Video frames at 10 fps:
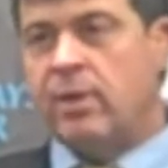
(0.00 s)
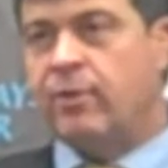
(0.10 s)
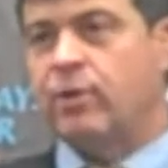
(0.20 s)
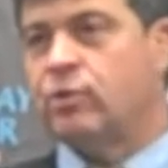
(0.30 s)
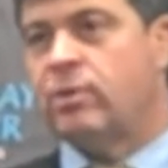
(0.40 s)

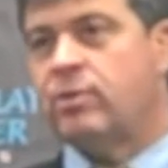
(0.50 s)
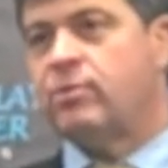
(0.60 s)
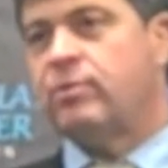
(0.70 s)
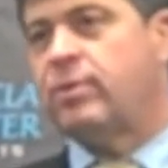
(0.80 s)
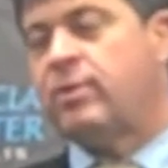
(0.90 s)
There's
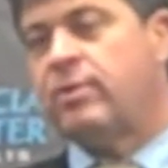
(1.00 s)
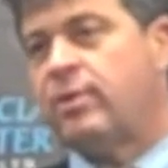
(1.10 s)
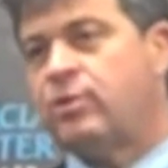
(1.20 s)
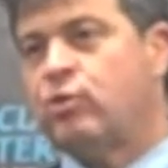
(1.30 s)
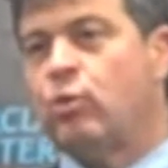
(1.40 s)
there's
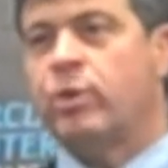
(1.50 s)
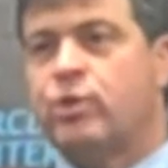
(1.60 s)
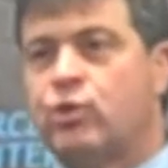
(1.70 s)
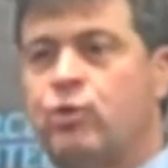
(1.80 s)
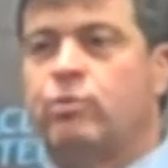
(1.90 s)
there's no
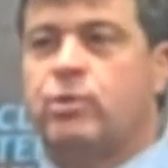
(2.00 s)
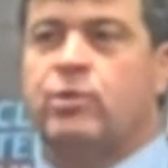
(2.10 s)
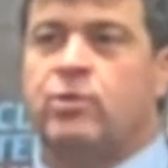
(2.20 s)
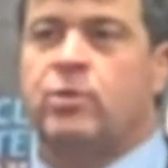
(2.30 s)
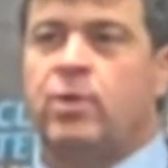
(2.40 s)

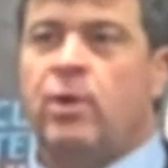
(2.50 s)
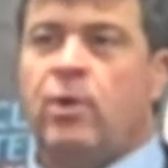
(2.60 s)
excuses